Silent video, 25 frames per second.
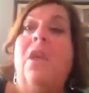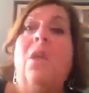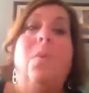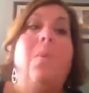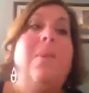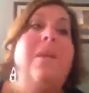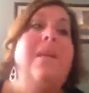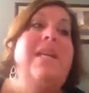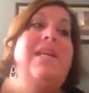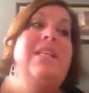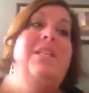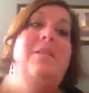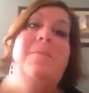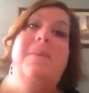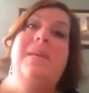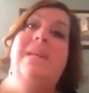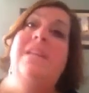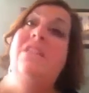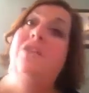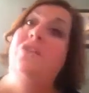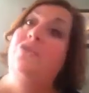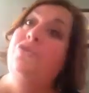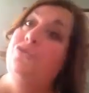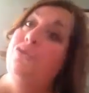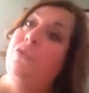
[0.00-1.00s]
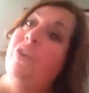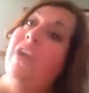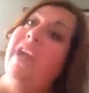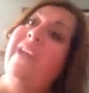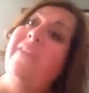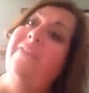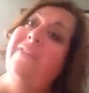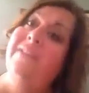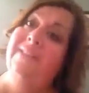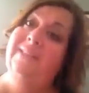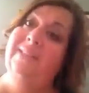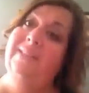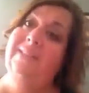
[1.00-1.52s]
We need to be in the
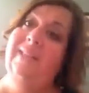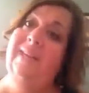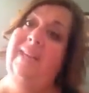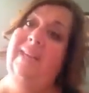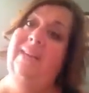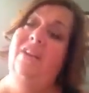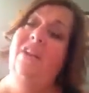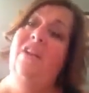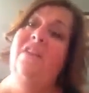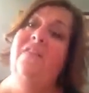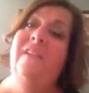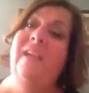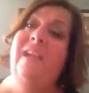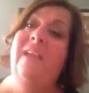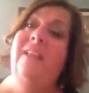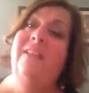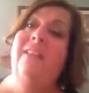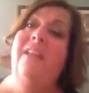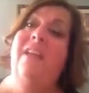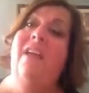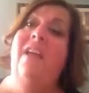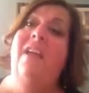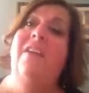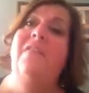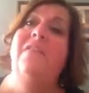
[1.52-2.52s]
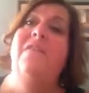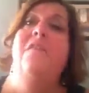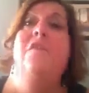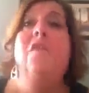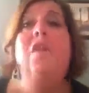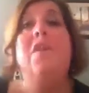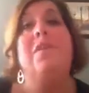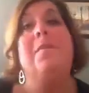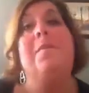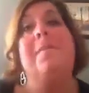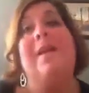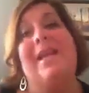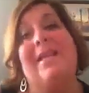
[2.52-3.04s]
driver's seat of our life,
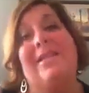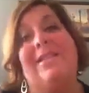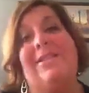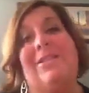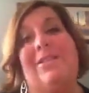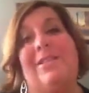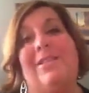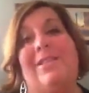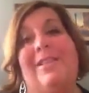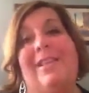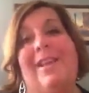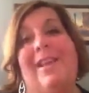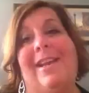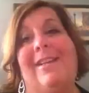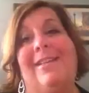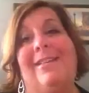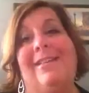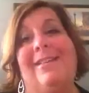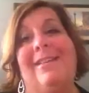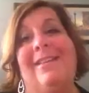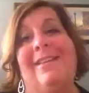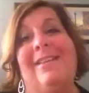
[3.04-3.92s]
not the passenger seat.